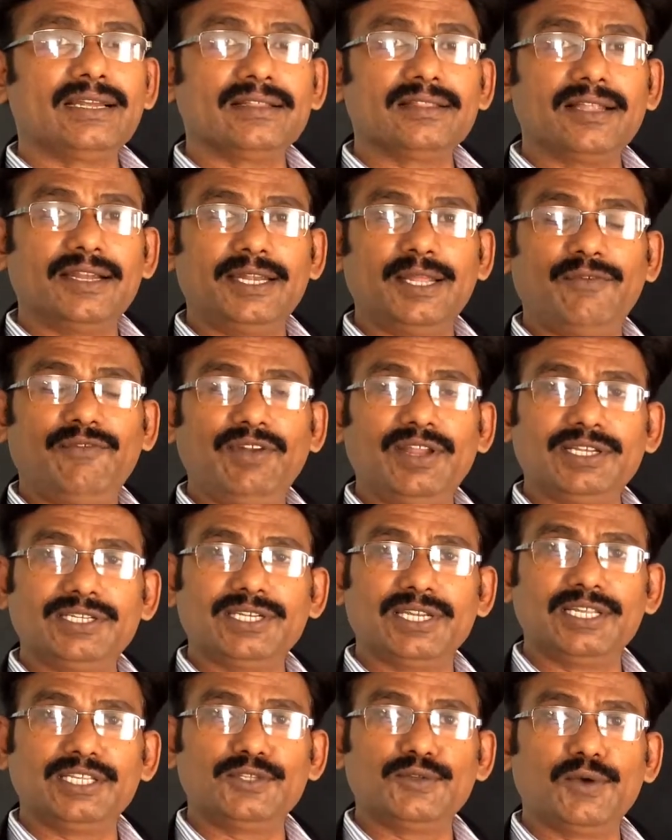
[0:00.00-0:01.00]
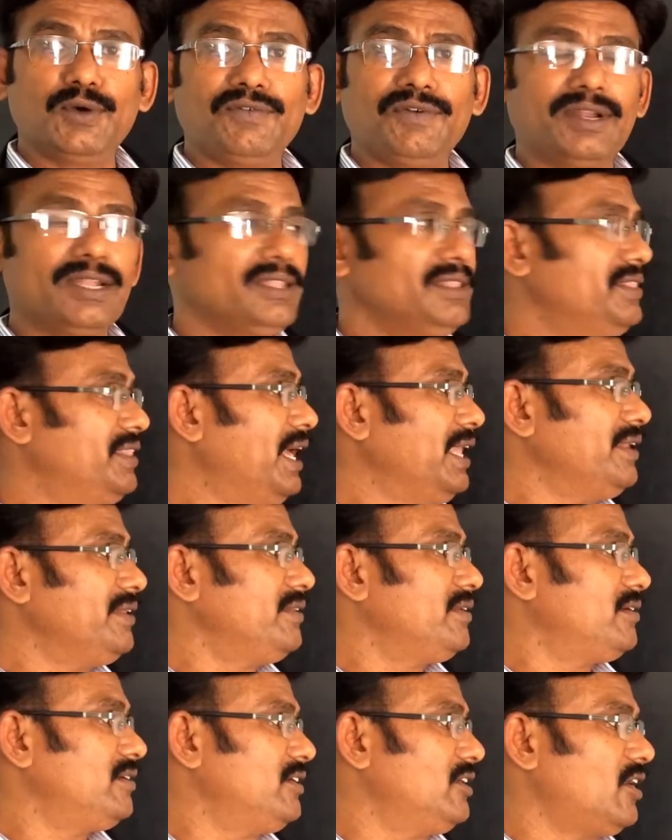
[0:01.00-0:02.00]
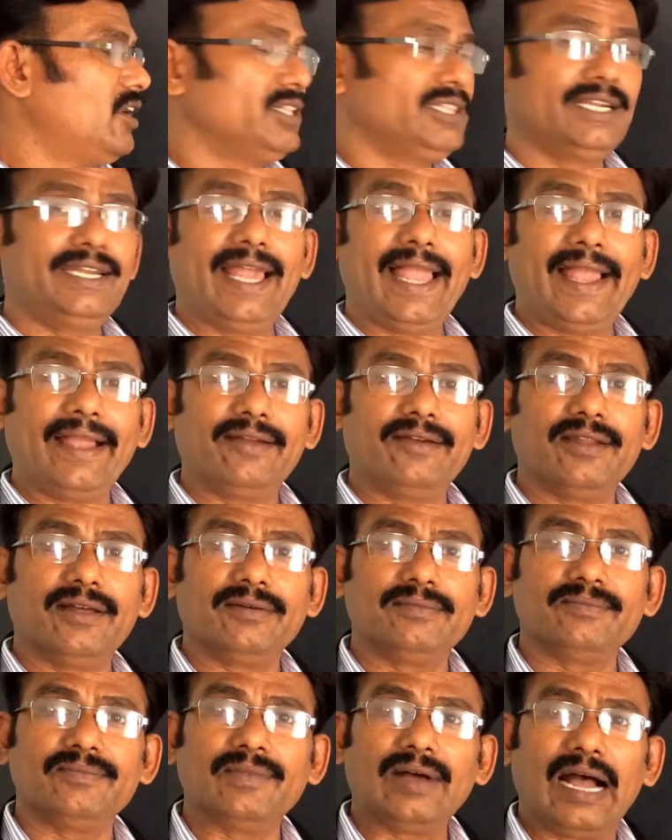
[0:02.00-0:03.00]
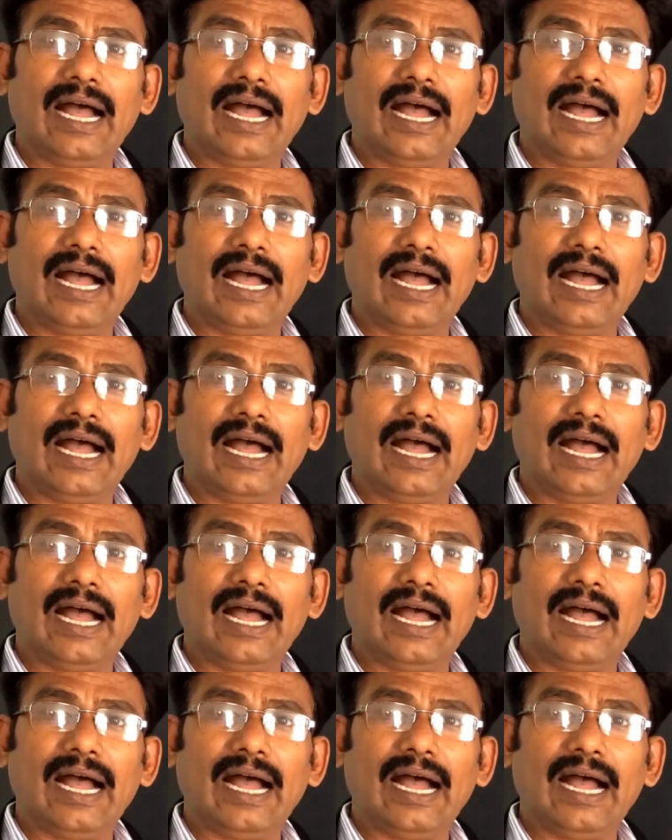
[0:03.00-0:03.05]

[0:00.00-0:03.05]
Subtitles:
the definition is over. Then draw the diagram.